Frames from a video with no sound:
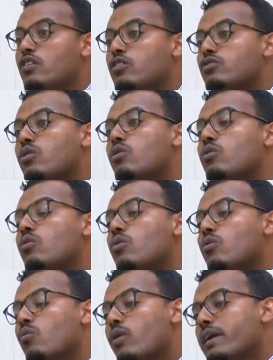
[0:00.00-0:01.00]
So
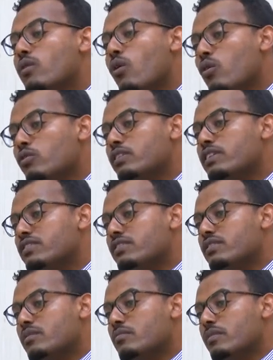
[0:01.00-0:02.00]
when all
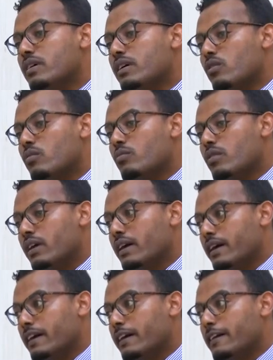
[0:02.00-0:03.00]
these
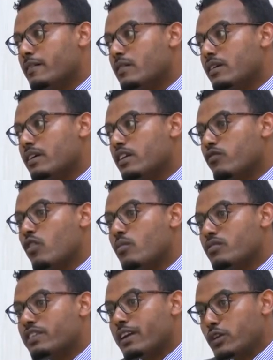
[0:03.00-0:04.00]

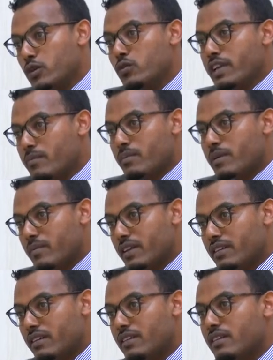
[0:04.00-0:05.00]
reforms are duly
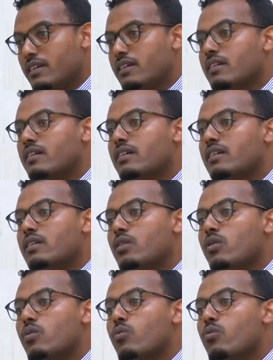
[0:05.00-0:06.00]
implemented,
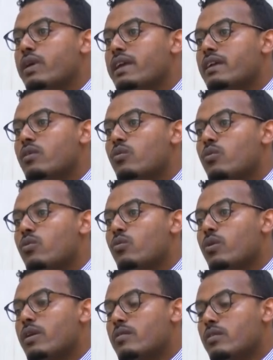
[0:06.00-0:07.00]
we
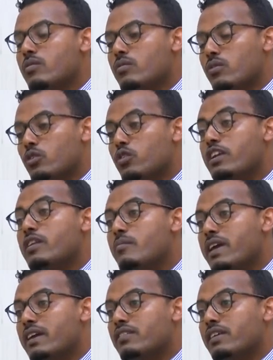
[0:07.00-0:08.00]
will not only
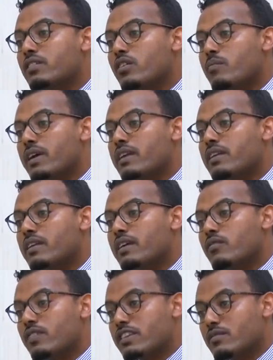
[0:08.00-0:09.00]
make the Ethiopian
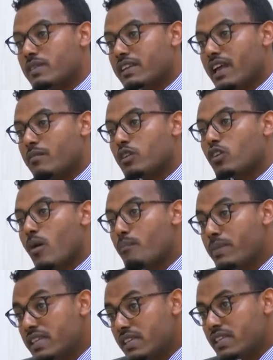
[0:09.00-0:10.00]
investment climate
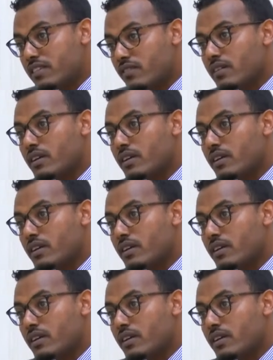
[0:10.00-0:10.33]
competitive,